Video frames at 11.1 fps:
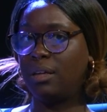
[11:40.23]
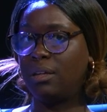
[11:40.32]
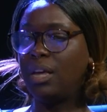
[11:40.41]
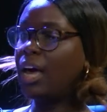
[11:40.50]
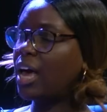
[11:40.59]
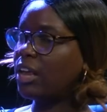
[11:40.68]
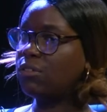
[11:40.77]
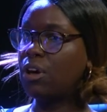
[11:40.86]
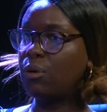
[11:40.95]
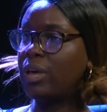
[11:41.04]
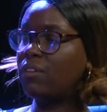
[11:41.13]
yeah, I don't
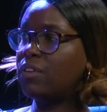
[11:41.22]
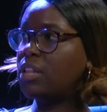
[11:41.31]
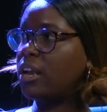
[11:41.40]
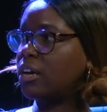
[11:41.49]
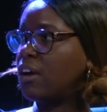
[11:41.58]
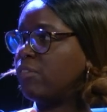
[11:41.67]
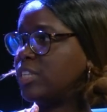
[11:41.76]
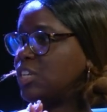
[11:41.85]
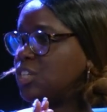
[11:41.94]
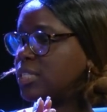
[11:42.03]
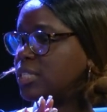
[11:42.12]
know. We have a lot of
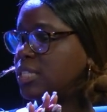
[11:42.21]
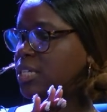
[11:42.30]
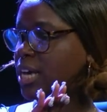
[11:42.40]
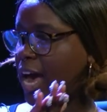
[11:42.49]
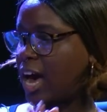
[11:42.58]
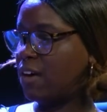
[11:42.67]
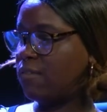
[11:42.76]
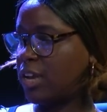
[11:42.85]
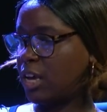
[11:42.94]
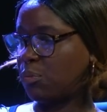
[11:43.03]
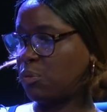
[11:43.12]
conversations to have,
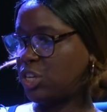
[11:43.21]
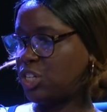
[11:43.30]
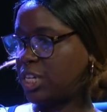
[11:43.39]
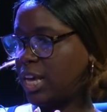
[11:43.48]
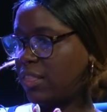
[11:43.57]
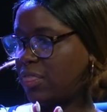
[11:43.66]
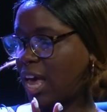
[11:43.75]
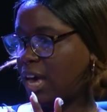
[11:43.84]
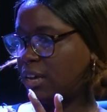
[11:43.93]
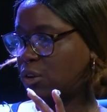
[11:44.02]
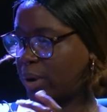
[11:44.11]
and I appreciate
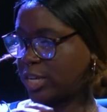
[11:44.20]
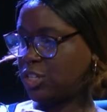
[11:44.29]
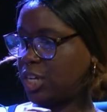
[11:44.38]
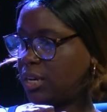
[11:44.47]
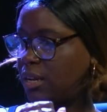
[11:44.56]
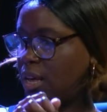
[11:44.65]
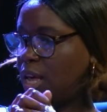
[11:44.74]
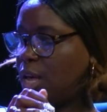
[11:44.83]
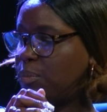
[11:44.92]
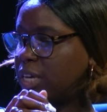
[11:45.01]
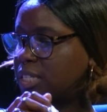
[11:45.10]
that question
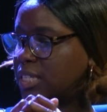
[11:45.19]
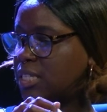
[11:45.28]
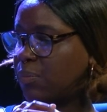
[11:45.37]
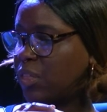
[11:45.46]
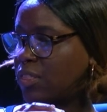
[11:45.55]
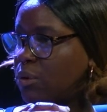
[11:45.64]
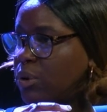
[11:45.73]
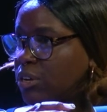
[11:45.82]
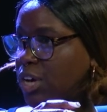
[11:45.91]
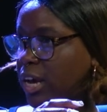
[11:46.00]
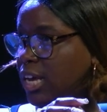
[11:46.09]
because it's something that we
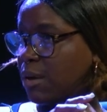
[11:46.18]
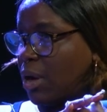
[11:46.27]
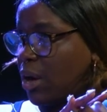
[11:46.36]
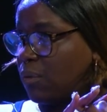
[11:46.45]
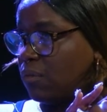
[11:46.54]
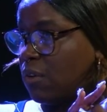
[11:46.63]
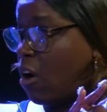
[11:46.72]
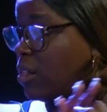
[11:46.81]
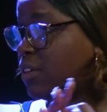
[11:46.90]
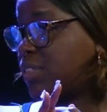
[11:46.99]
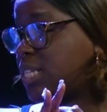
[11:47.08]
are talking about
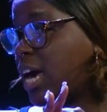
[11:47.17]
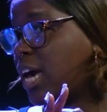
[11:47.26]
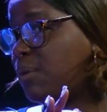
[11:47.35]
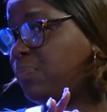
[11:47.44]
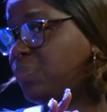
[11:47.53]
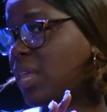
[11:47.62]
all of the time.